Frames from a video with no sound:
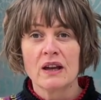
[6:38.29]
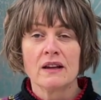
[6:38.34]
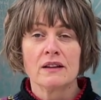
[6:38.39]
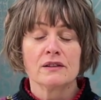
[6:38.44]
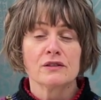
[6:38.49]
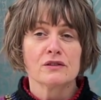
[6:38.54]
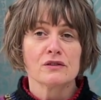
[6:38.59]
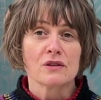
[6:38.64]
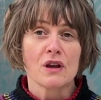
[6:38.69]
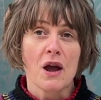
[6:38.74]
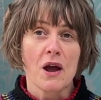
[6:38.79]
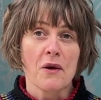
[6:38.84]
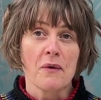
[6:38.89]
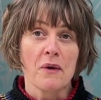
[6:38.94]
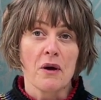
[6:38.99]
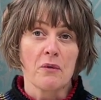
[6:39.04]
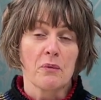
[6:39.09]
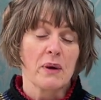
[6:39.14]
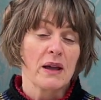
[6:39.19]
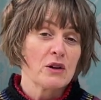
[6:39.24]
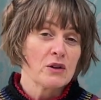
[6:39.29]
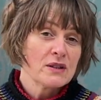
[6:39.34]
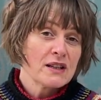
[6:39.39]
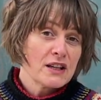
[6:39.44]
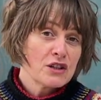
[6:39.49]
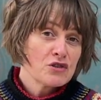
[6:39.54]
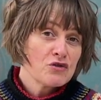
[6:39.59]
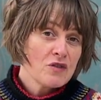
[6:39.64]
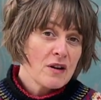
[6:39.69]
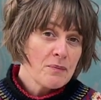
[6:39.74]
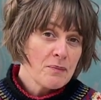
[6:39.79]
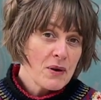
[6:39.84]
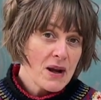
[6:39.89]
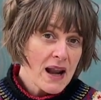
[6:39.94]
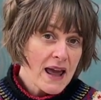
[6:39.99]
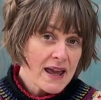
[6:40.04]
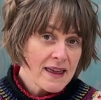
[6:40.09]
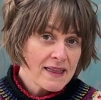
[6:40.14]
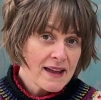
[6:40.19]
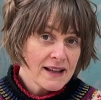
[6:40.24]
So we could
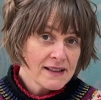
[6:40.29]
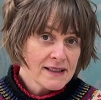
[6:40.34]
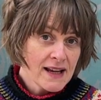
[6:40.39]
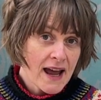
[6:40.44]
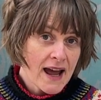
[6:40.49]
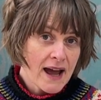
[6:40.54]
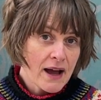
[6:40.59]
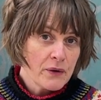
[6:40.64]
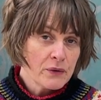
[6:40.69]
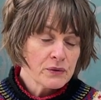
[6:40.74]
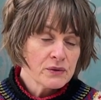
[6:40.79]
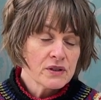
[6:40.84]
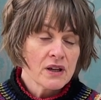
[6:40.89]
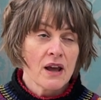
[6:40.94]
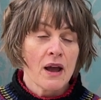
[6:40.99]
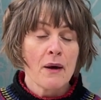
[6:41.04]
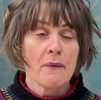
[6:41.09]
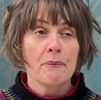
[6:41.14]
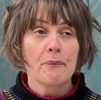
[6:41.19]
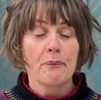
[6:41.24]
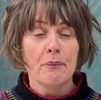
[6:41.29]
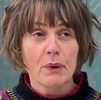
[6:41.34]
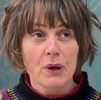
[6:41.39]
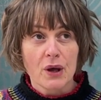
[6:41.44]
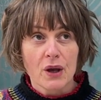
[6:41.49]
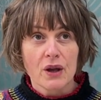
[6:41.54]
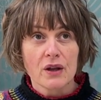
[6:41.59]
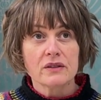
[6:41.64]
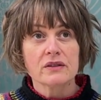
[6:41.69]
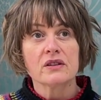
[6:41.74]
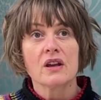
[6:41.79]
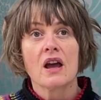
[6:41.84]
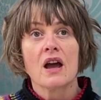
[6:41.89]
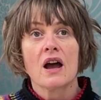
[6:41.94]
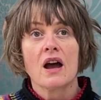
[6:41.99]
extrapolate that out, but